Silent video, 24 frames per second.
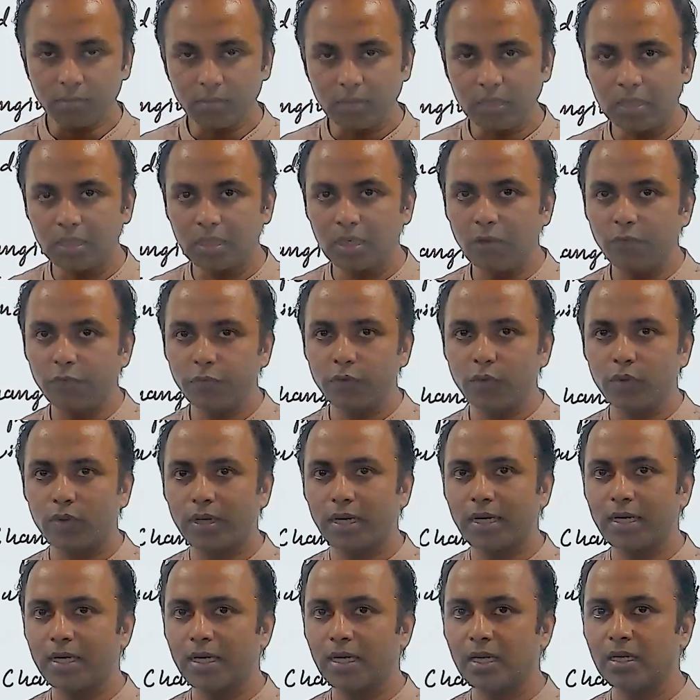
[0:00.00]
if you're
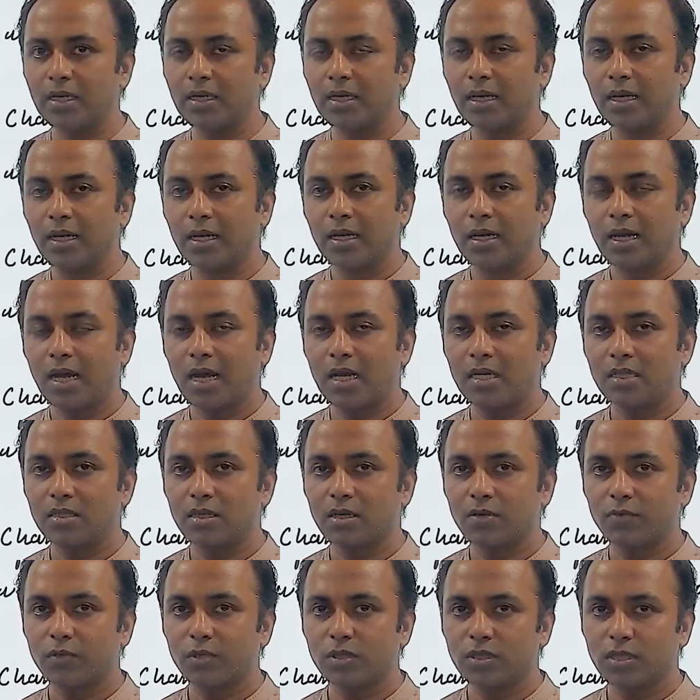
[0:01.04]
writing
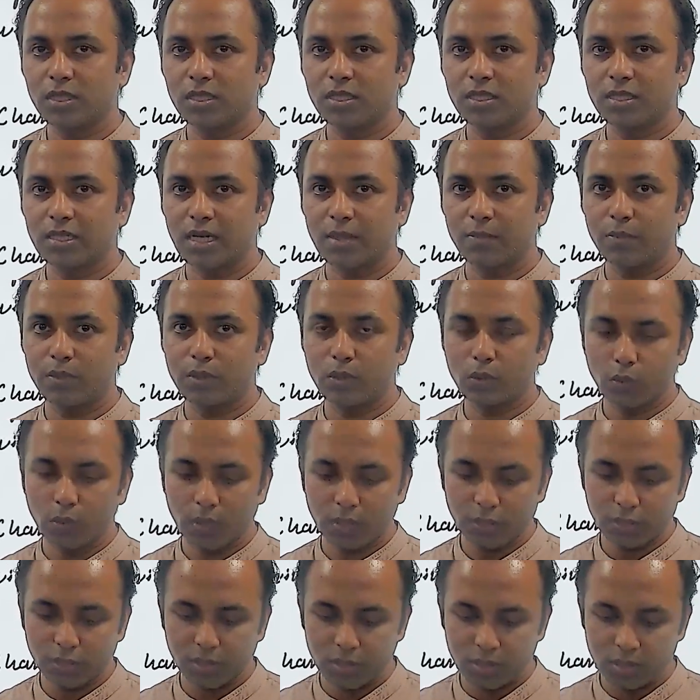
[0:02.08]
answer for such type of the
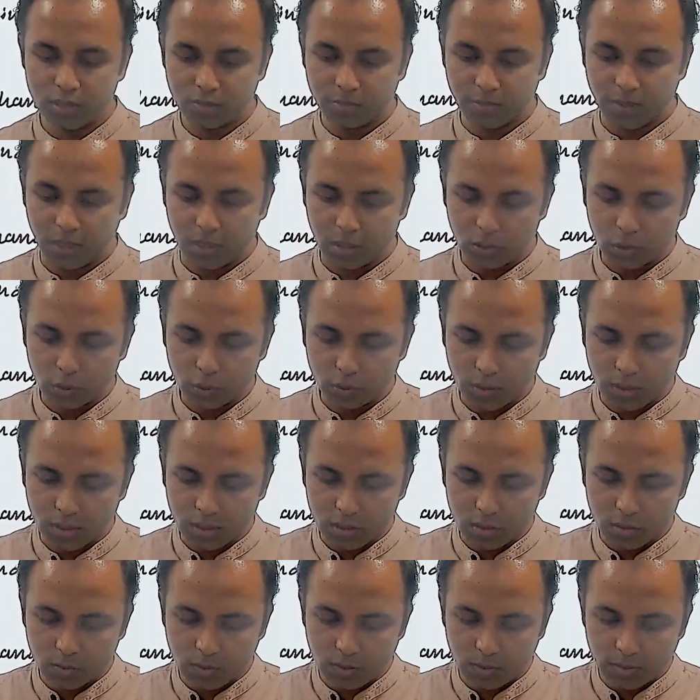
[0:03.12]
questions, many
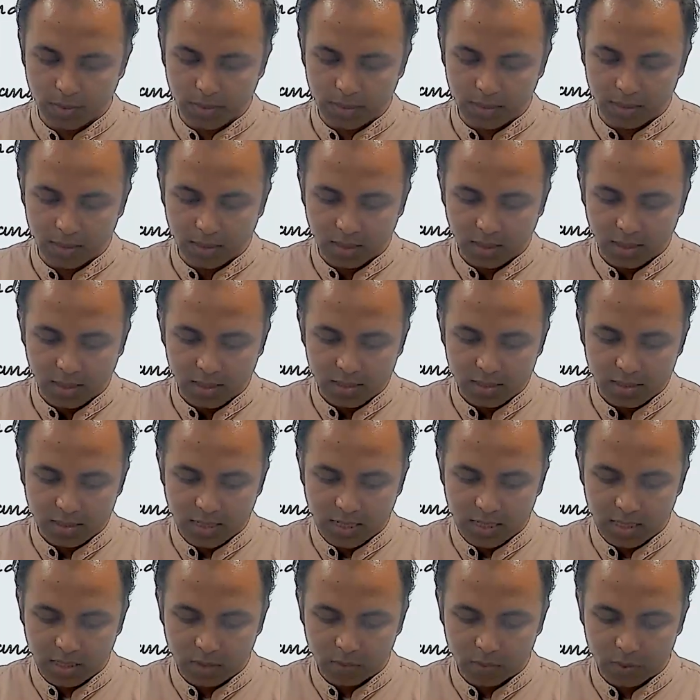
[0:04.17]
students will be
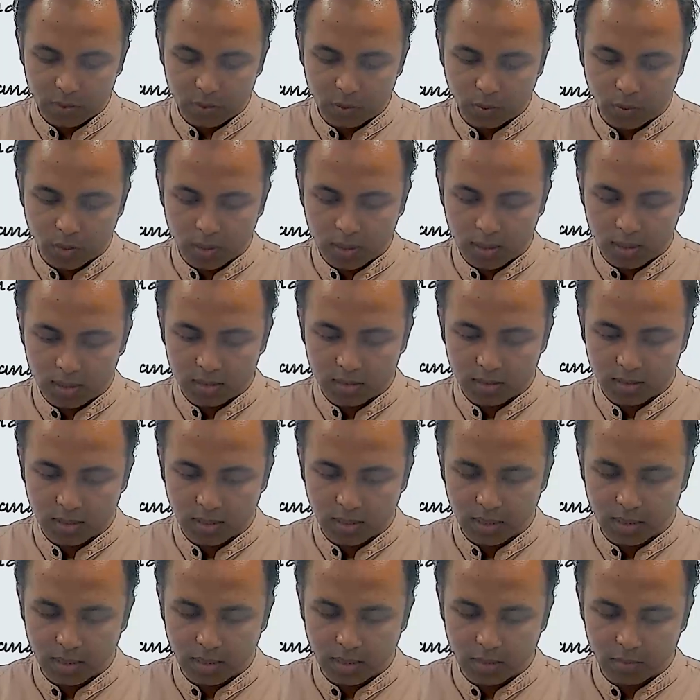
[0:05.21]
starting with what is the
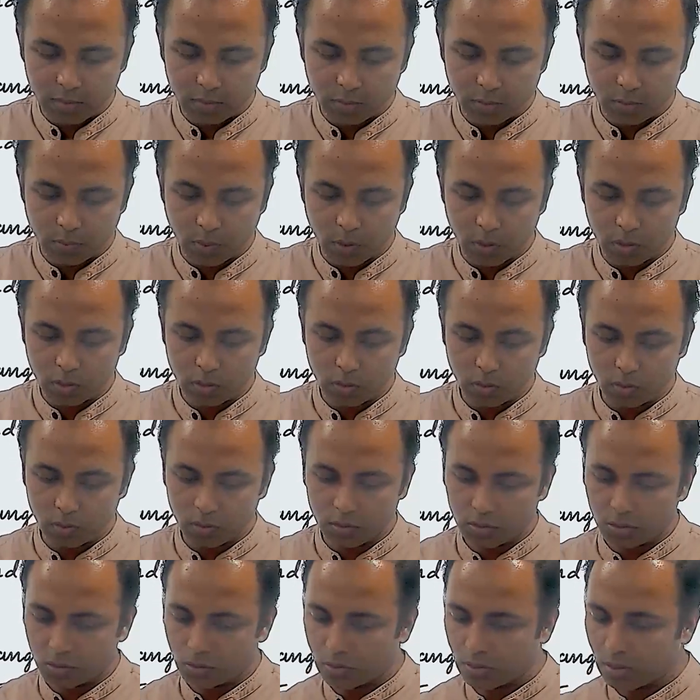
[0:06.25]
Indian
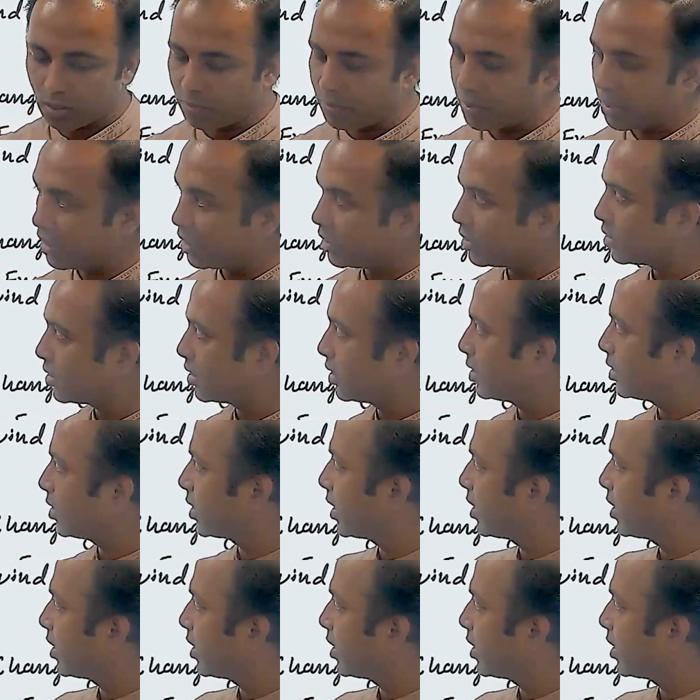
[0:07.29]
monsoon. So they may say that